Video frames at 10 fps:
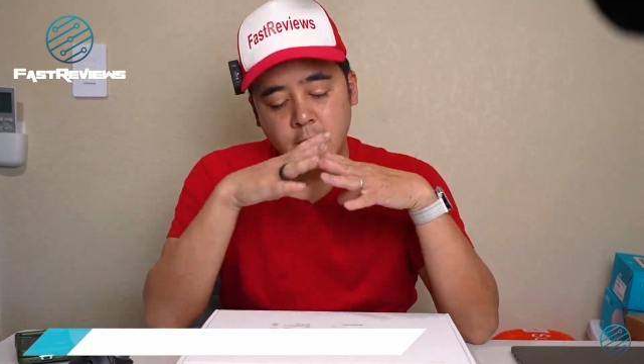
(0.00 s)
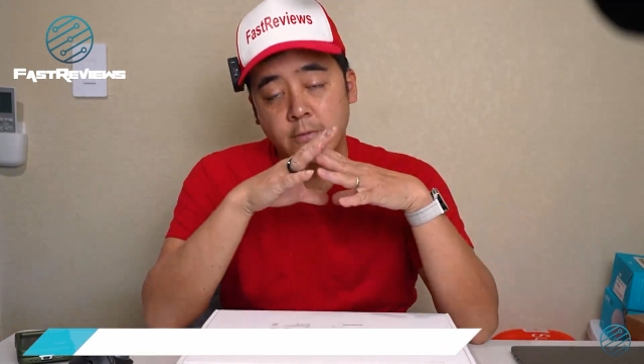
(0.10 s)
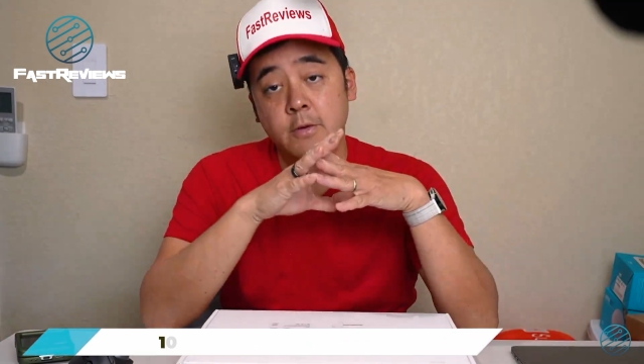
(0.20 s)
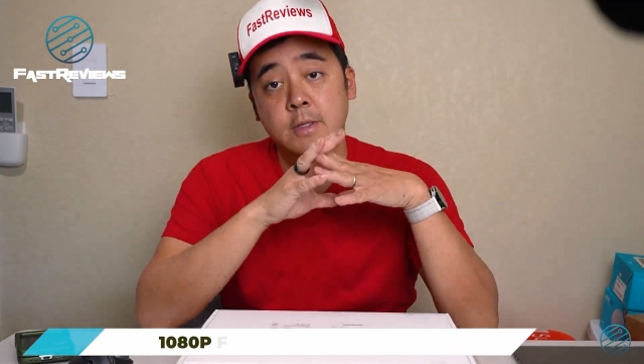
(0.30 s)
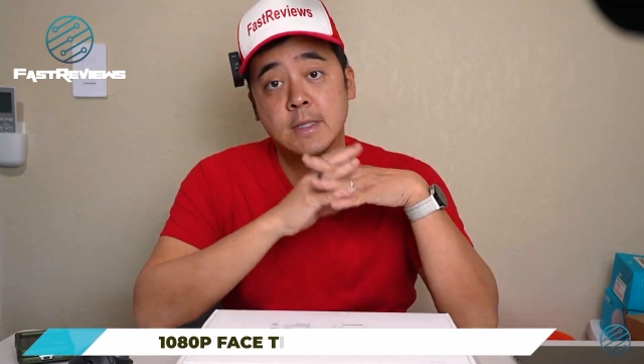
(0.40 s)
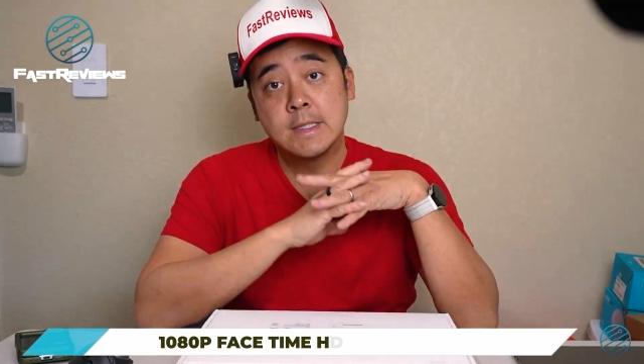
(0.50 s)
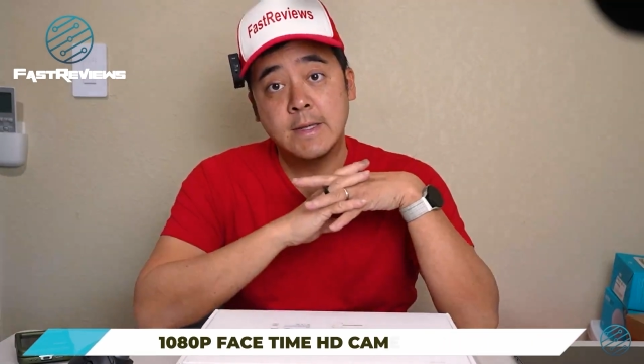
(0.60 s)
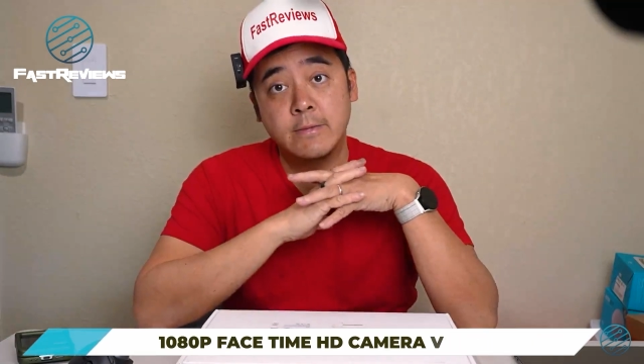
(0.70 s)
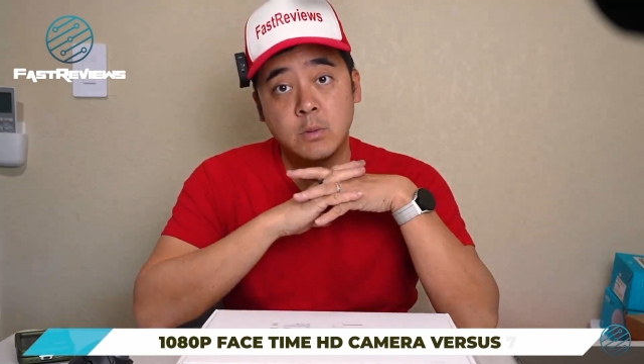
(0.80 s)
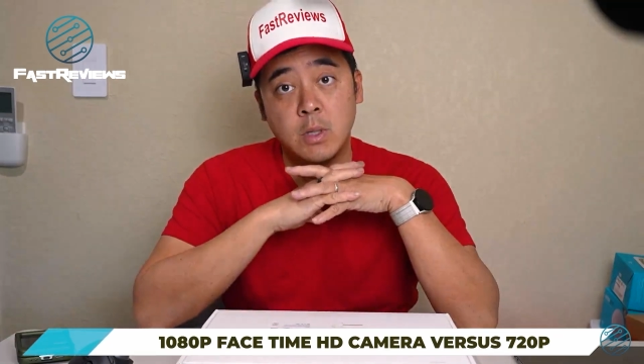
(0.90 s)
versus the
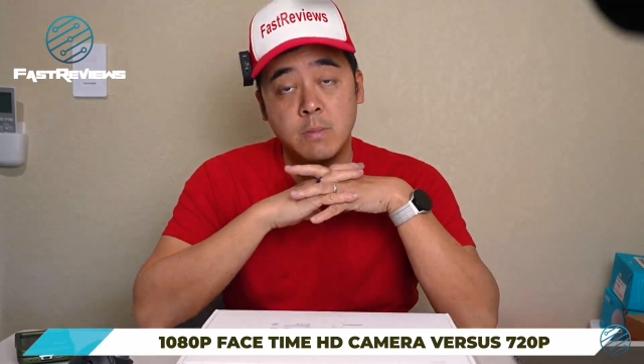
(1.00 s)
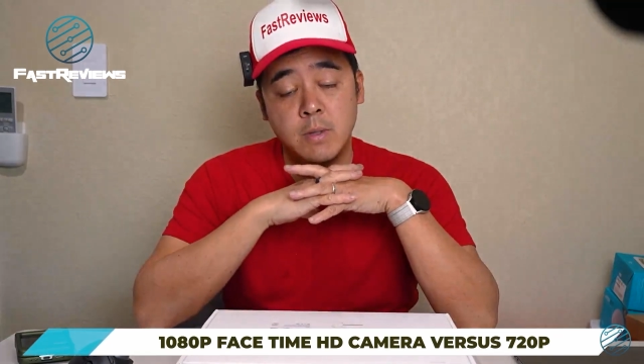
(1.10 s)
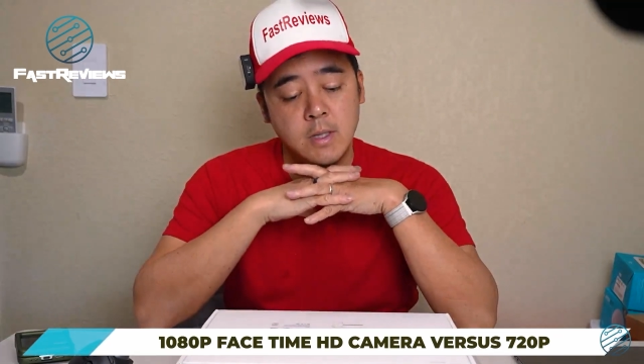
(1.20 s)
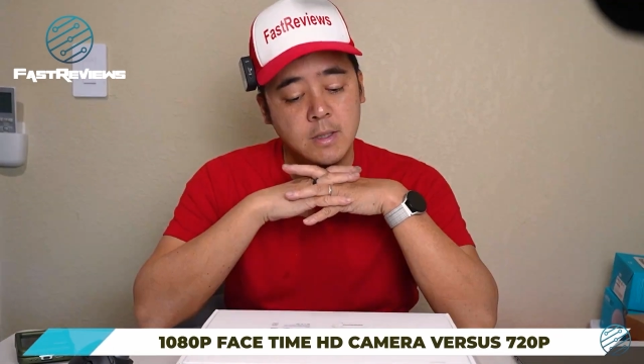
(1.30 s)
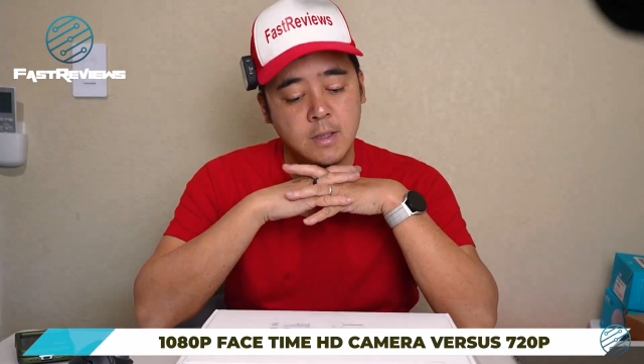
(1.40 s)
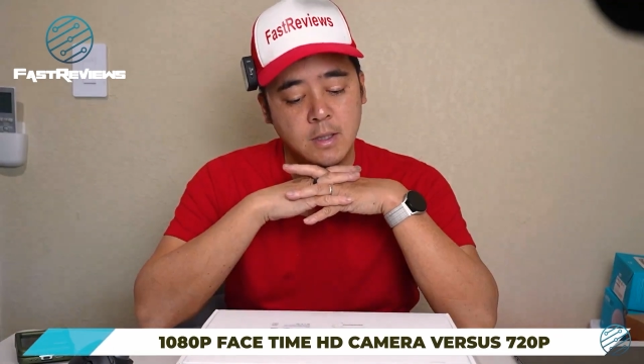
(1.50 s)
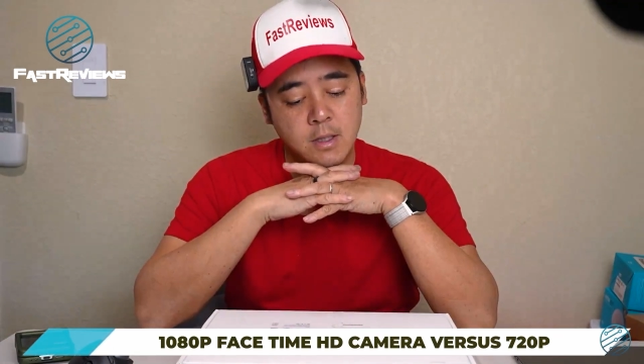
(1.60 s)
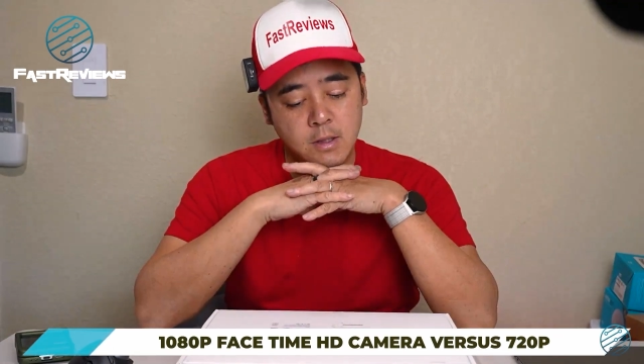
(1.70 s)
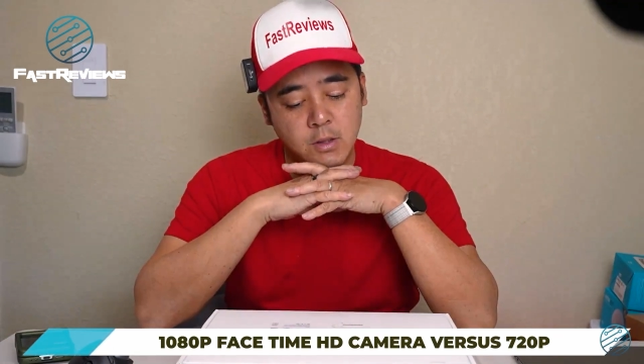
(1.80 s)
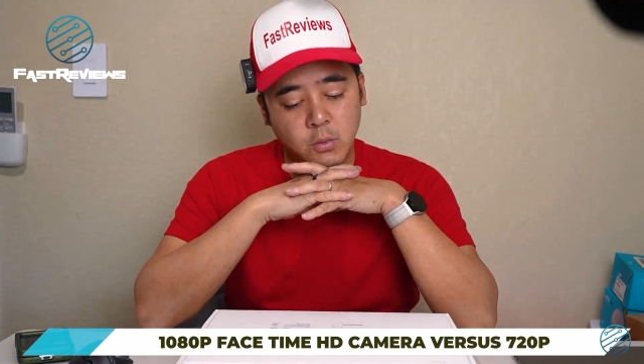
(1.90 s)
720p
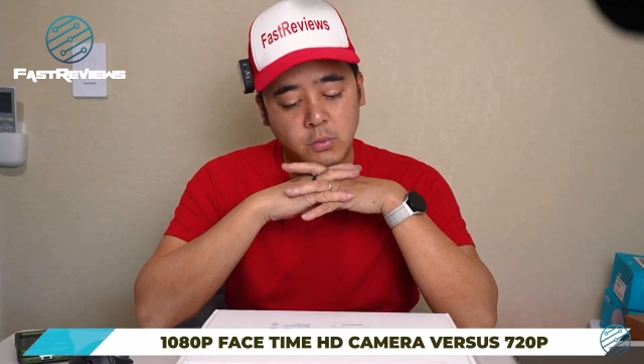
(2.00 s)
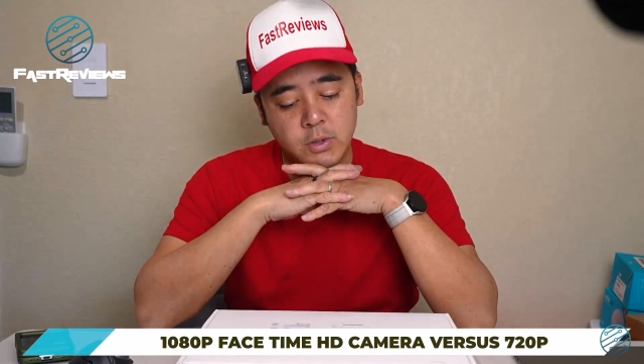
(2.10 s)
in the older